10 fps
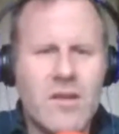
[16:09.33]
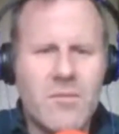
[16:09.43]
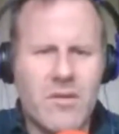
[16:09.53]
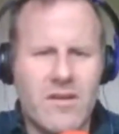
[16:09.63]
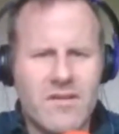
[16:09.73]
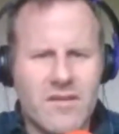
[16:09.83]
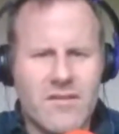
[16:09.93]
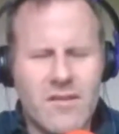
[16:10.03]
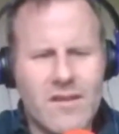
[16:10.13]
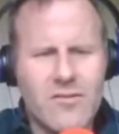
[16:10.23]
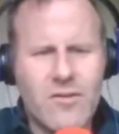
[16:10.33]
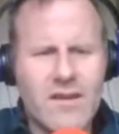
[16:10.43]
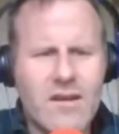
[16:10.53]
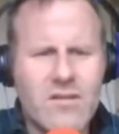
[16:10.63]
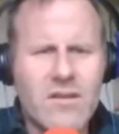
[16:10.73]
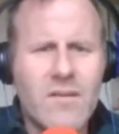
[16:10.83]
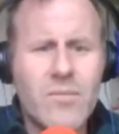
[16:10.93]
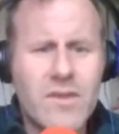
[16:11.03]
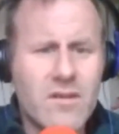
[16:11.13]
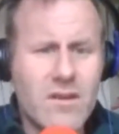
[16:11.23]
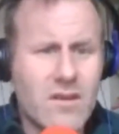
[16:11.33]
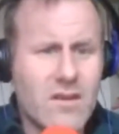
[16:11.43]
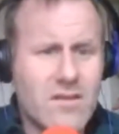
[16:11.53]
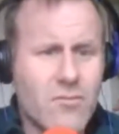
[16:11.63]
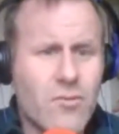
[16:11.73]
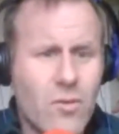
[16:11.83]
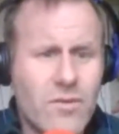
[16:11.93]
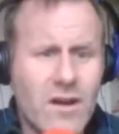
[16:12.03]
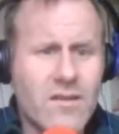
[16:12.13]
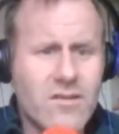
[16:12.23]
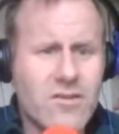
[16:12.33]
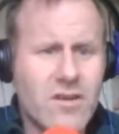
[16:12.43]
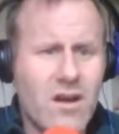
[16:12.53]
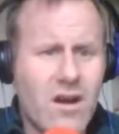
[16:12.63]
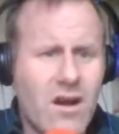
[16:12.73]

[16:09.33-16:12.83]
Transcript: people listening to this right now. It's a rolled ice cream.